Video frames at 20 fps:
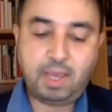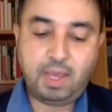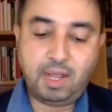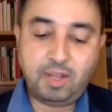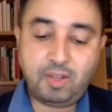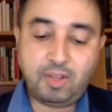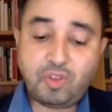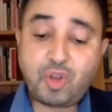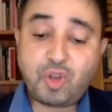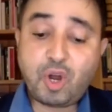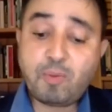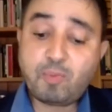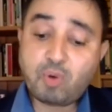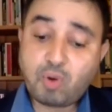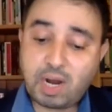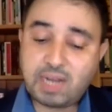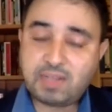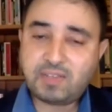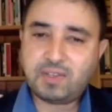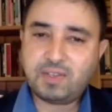The term
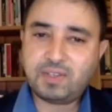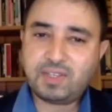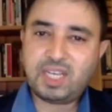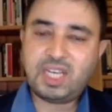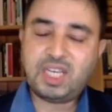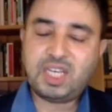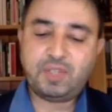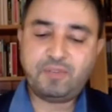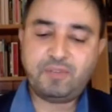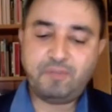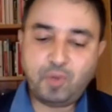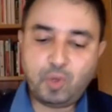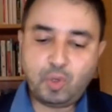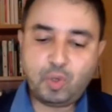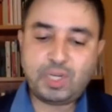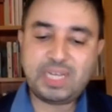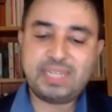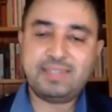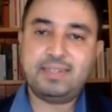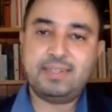crisis is viewed
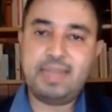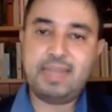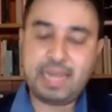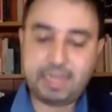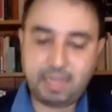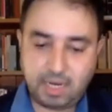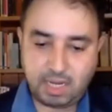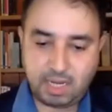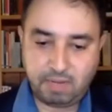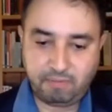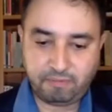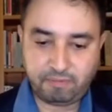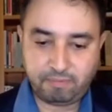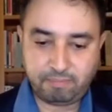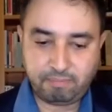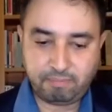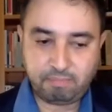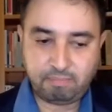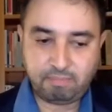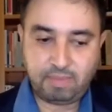as negative,
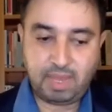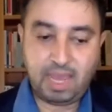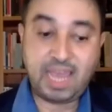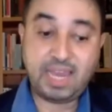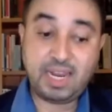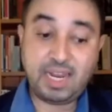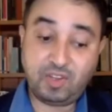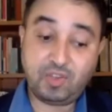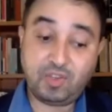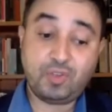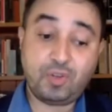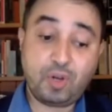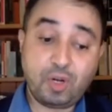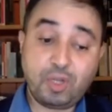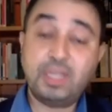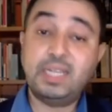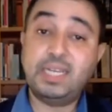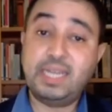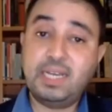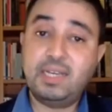and it
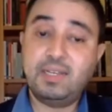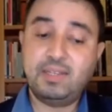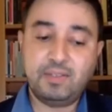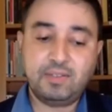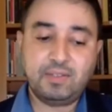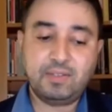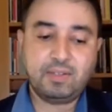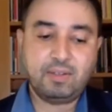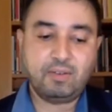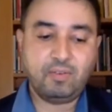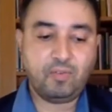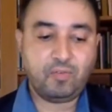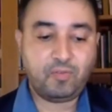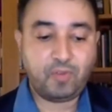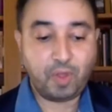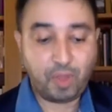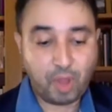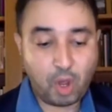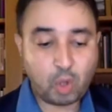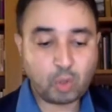certainly is for
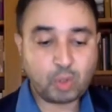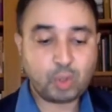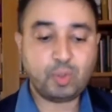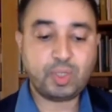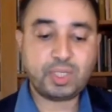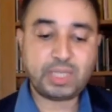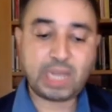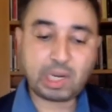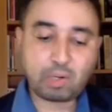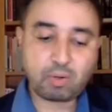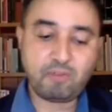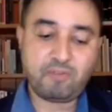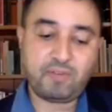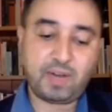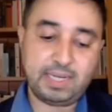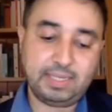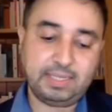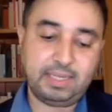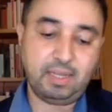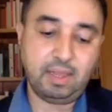those who
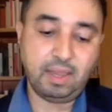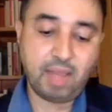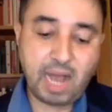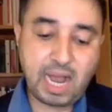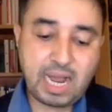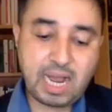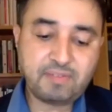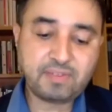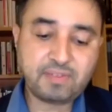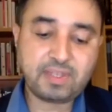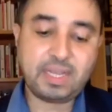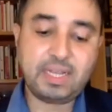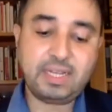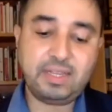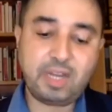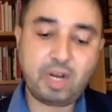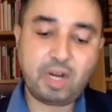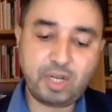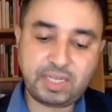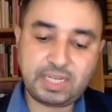sacrifice their lives in
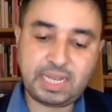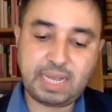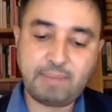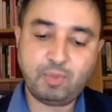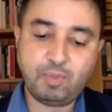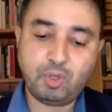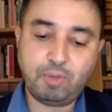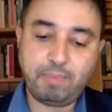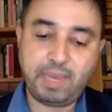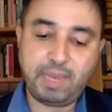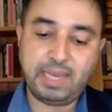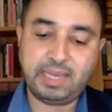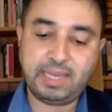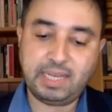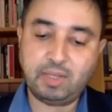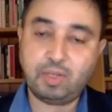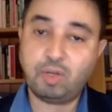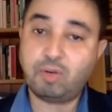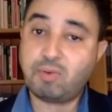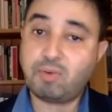their attempt to make it
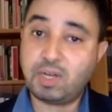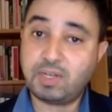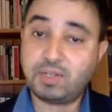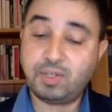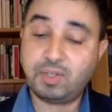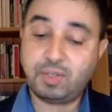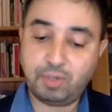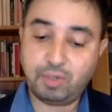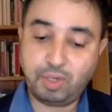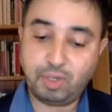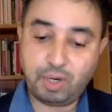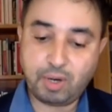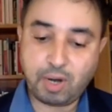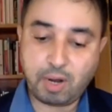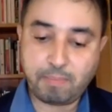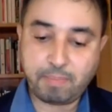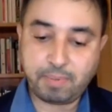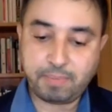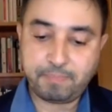across to Europe.